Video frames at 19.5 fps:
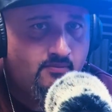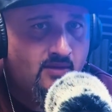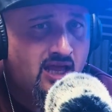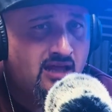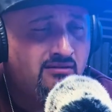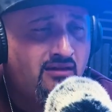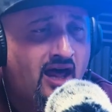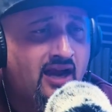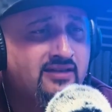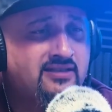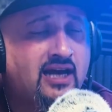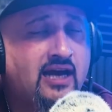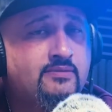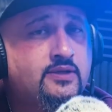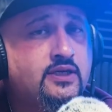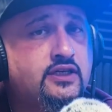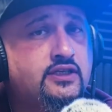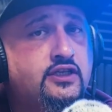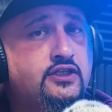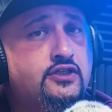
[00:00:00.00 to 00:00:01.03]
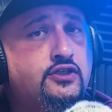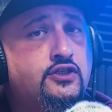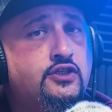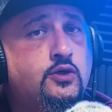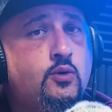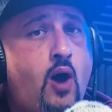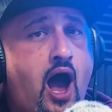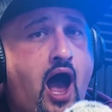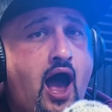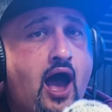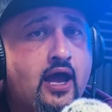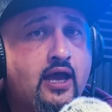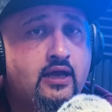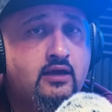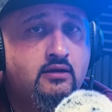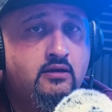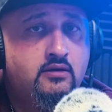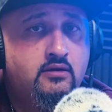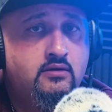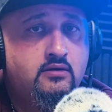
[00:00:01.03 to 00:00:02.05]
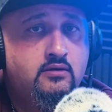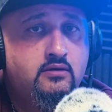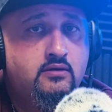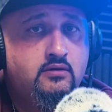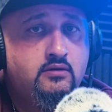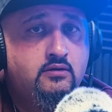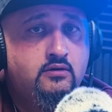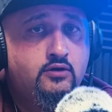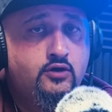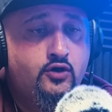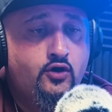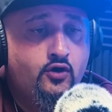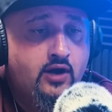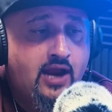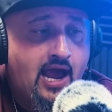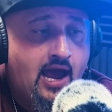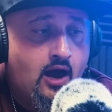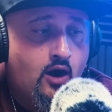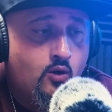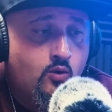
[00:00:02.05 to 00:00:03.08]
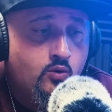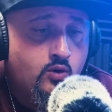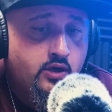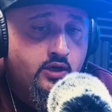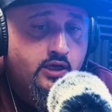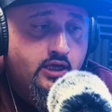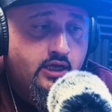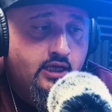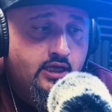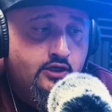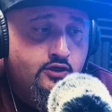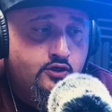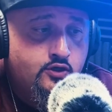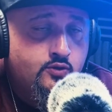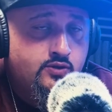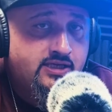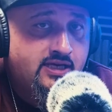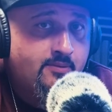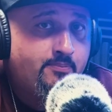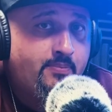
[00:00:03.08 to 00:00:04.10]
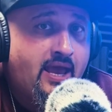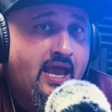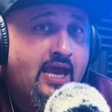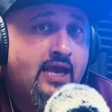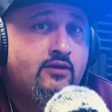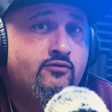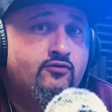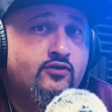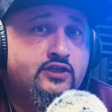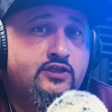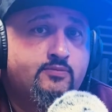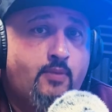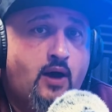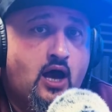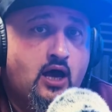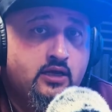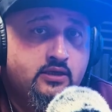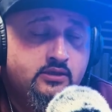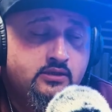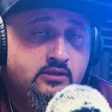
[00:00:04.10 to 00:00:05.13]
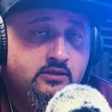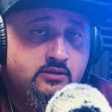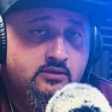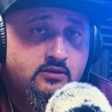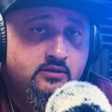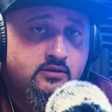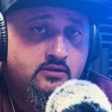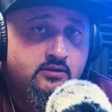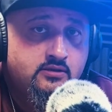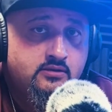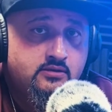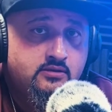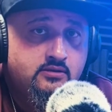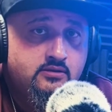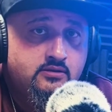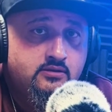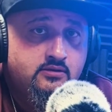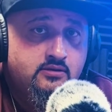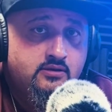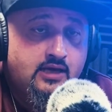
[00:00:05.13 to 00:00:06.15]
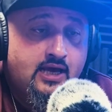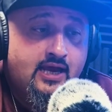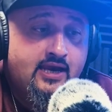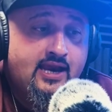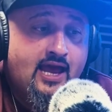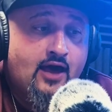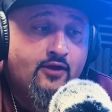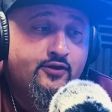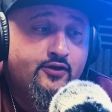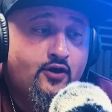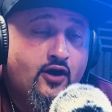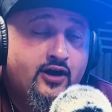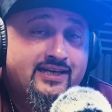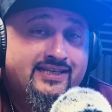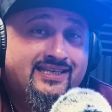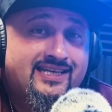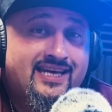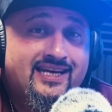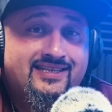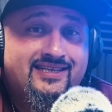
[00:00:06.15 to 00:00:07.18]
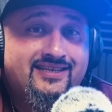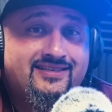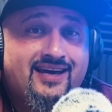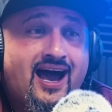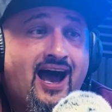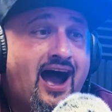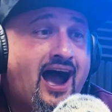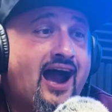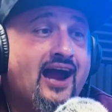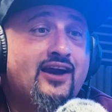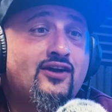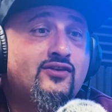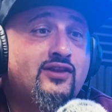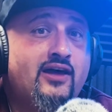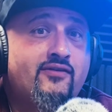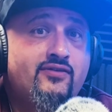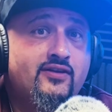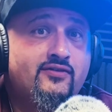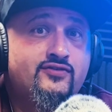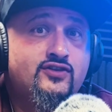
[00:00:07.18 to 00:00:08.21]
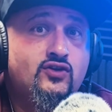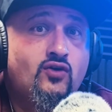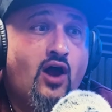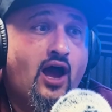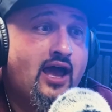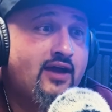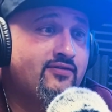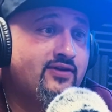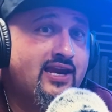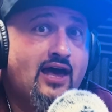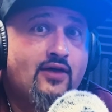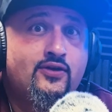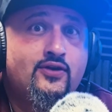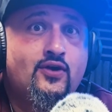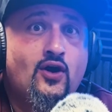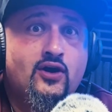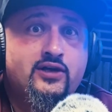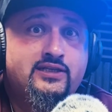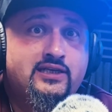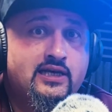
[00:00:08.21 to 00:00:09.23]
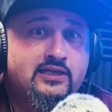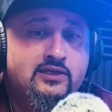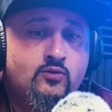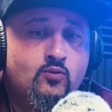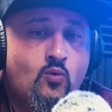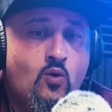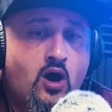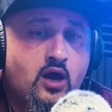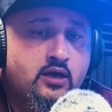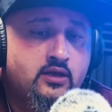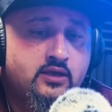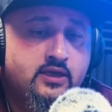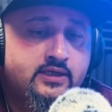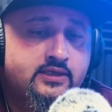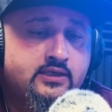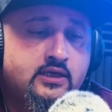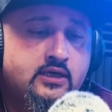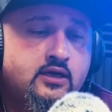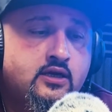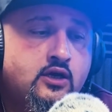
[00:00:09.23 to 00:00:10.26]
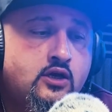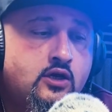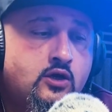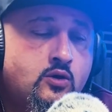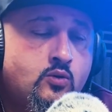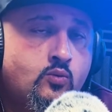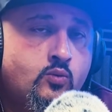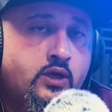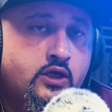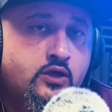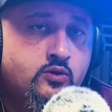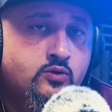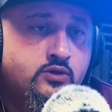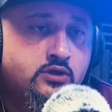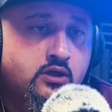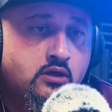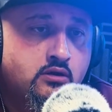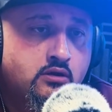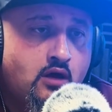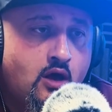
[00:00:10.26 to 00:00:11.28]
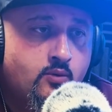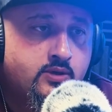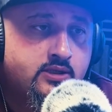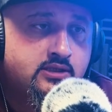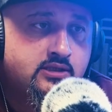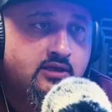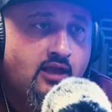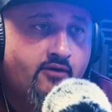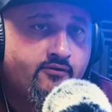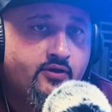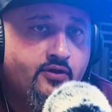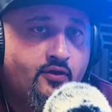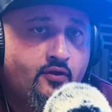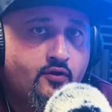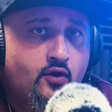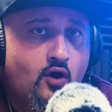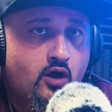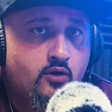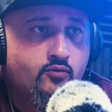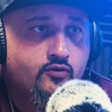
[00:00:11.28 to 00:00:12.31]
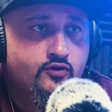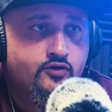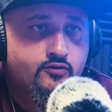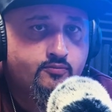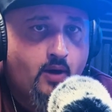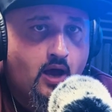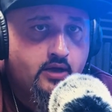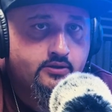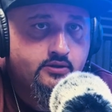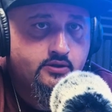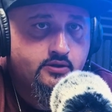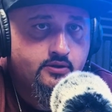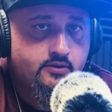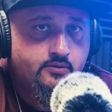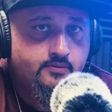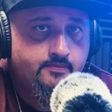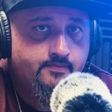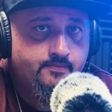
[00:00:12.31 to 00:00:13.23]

a lot of times because it's too high, you're now inducing pain response. And now the dog is kicked into higher level of drive. And now the dog doesn't want to listen. We use the lowest level that the dog will respond to.